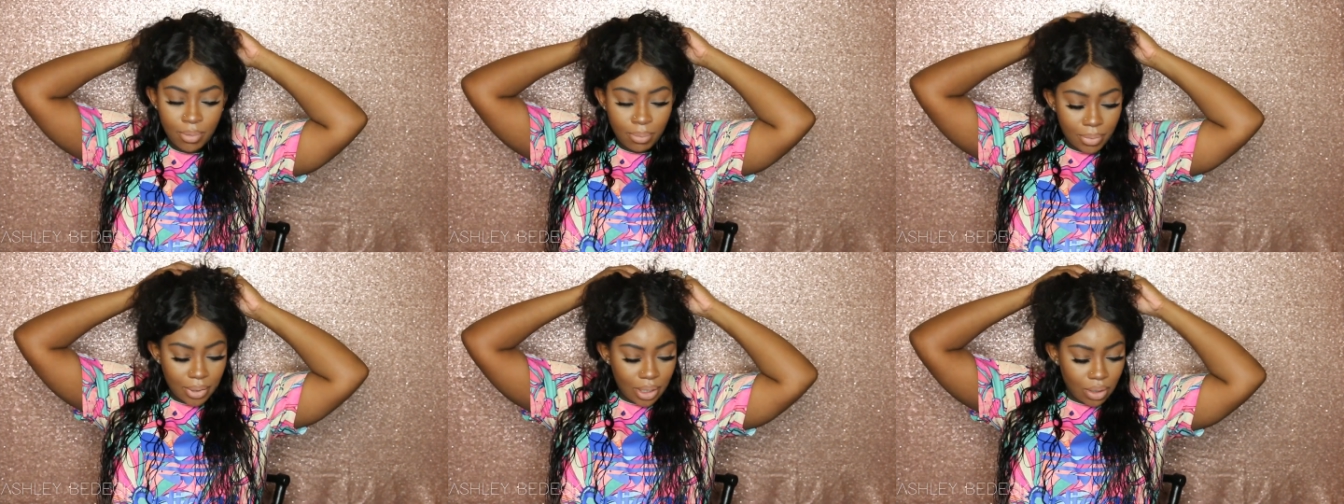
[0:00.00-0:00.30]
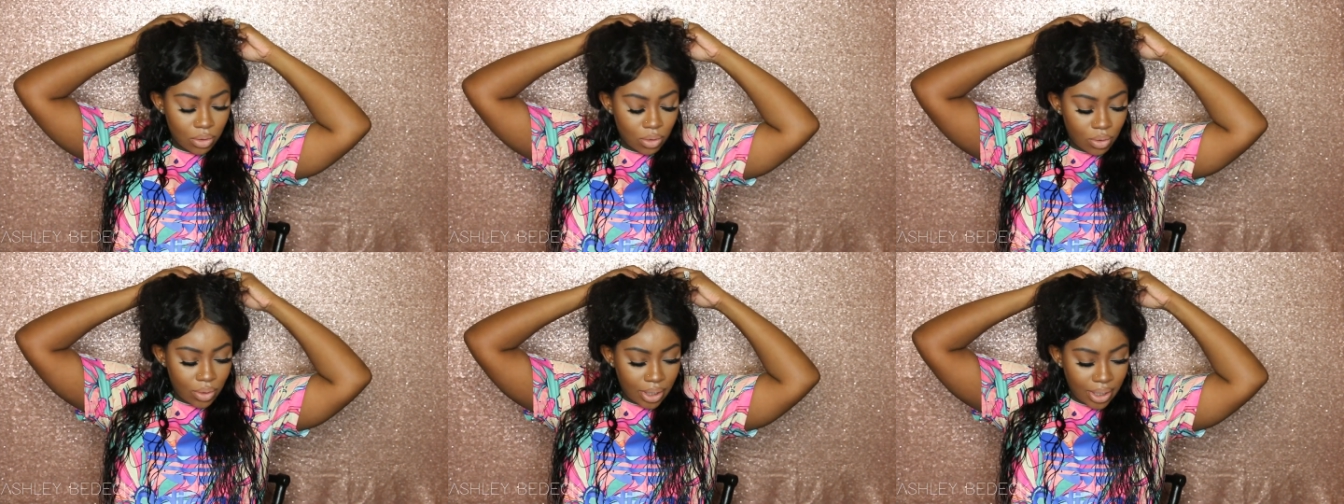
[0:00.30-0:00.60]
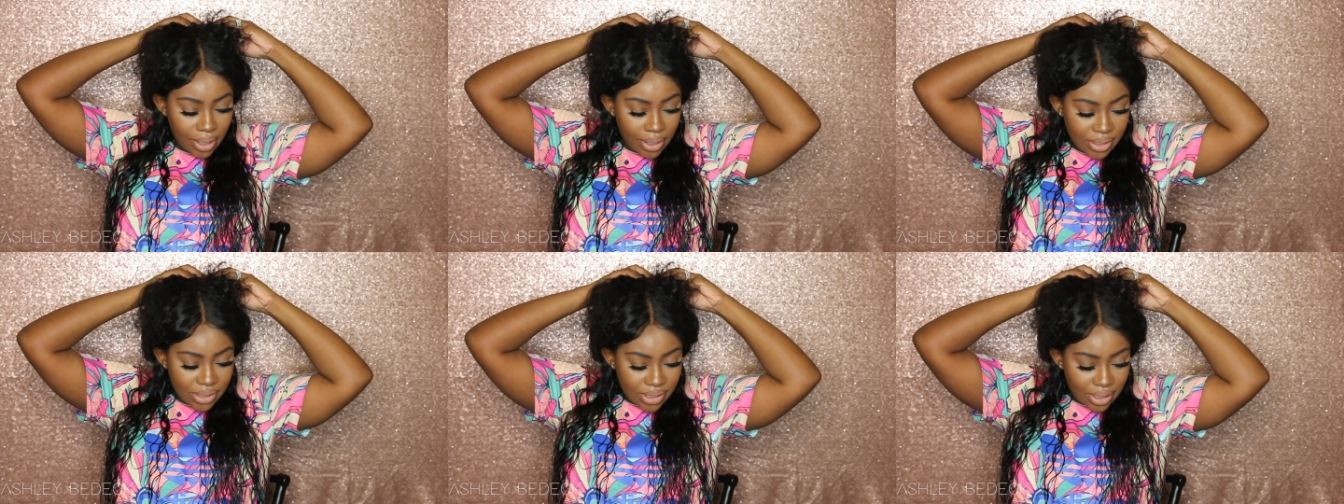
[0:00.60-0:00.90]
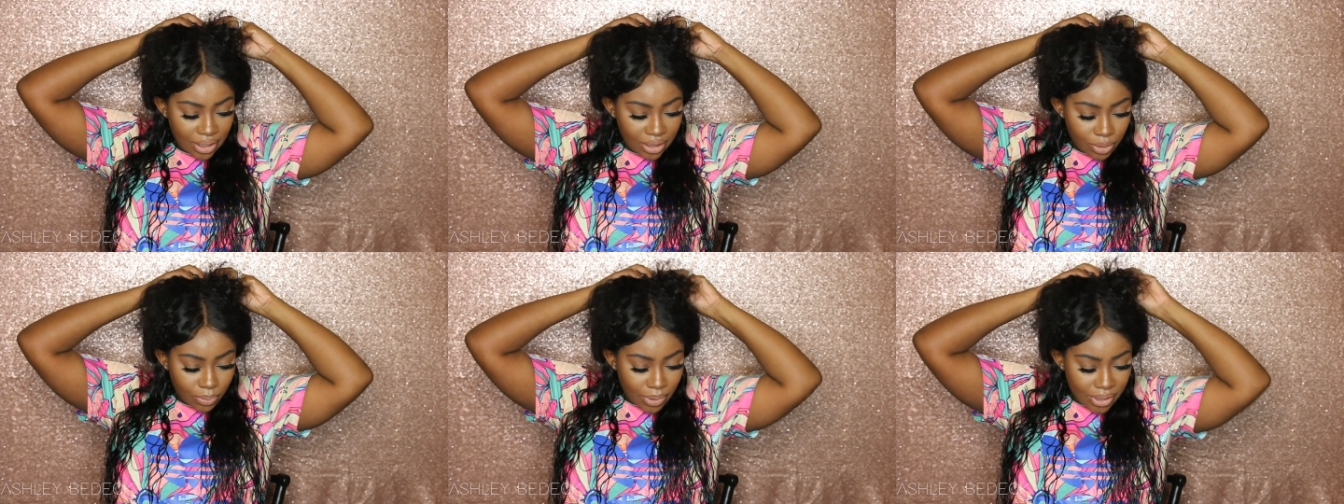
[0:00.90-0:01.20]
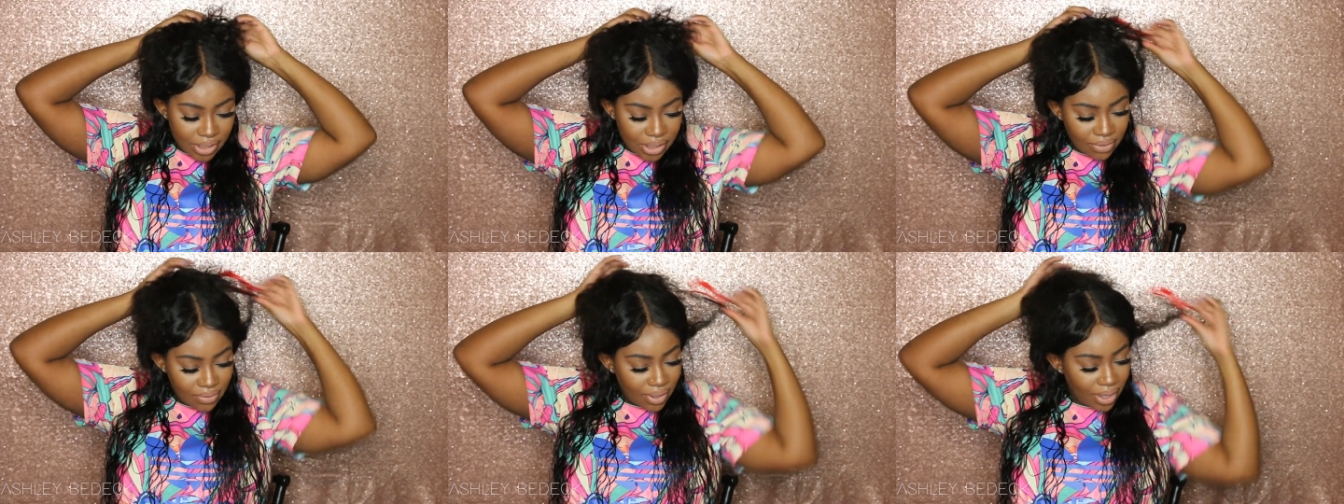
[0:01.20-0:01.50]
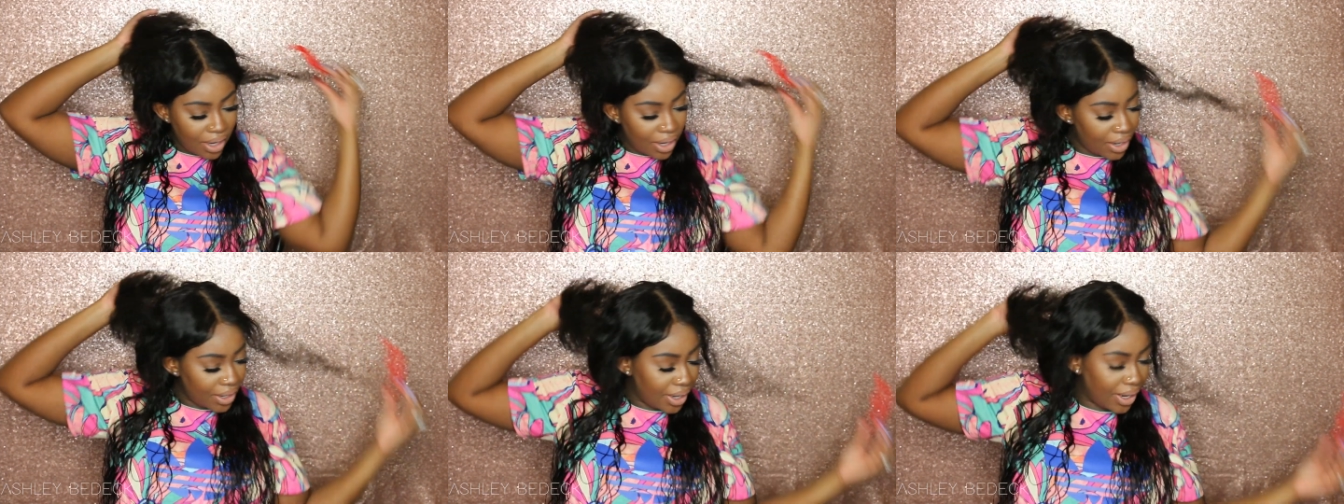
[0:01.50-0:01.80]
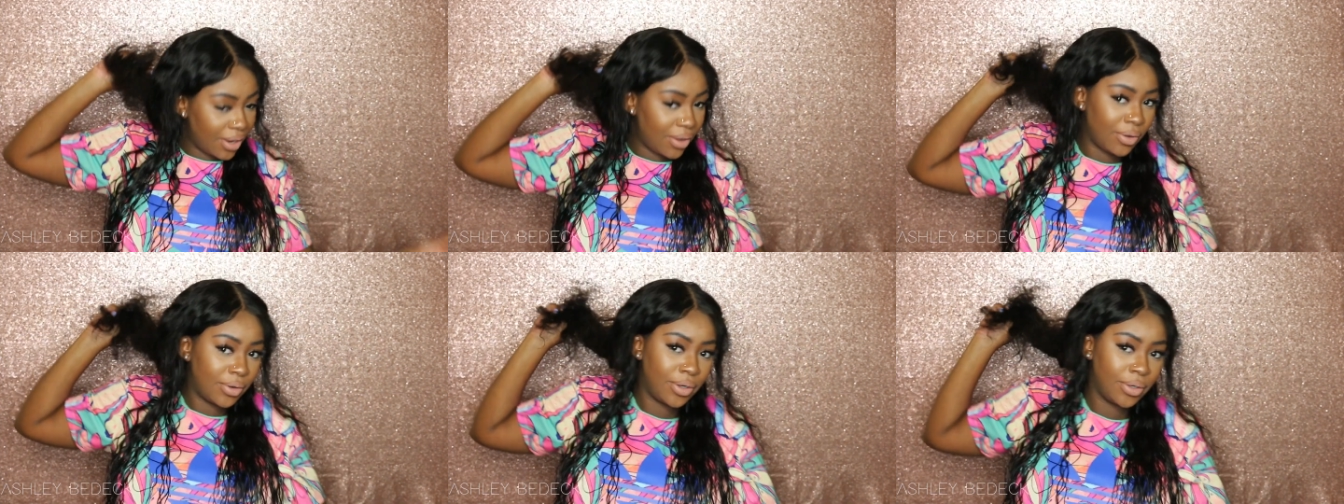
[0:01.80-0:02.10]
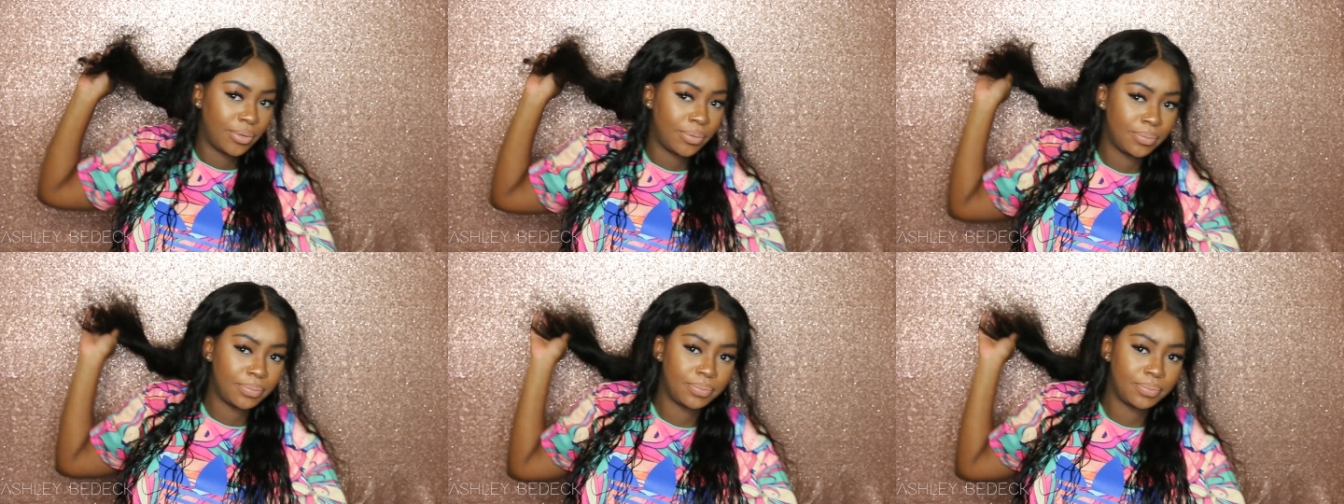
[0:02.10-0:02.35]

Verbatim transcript: But I'll go ahead and take the rest of the hair down.